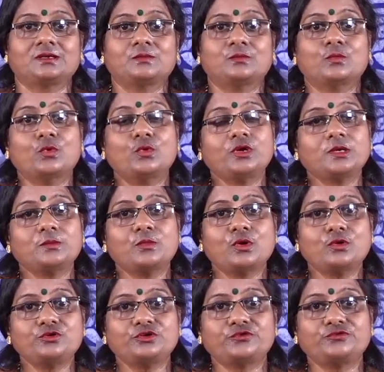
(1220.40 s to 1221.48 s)
More
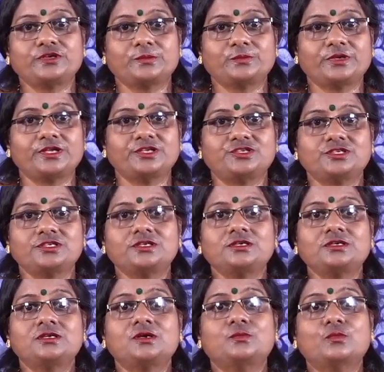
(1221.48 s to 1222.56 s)
amount of temperature,
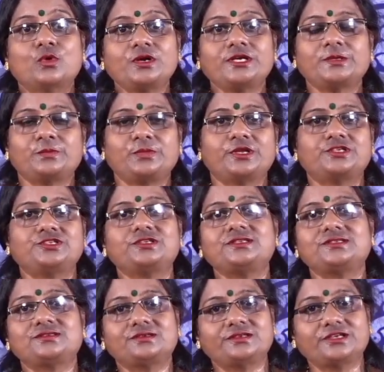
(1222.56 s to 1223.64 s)
more temperature
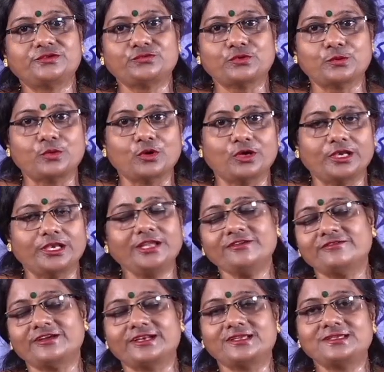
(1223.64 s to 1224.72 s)
is needed for boiling,
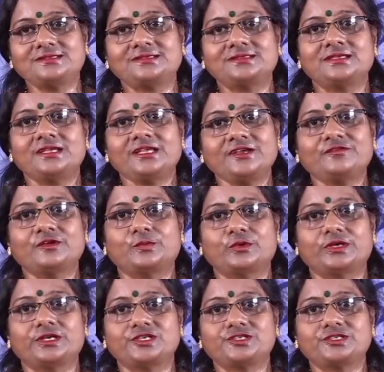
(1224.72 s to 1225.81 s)
whereas
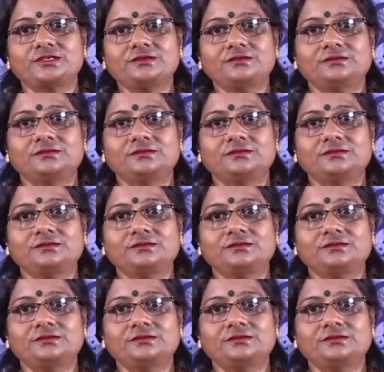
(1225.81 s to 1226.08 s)
evaporation